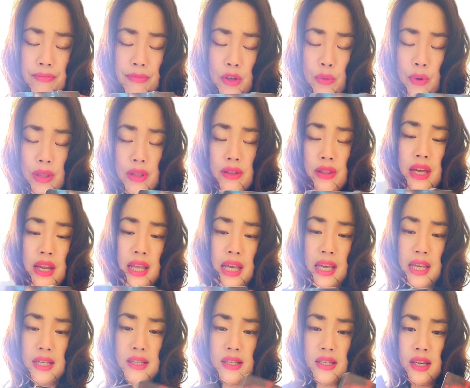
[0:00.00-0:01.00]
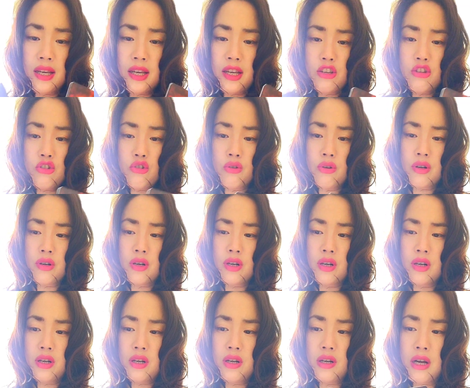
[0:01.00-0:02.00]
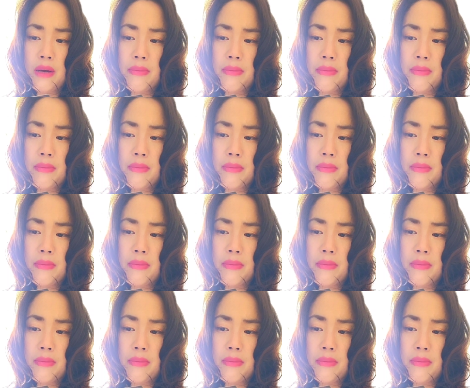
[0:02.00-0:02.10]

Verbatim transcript: whether that is your uh,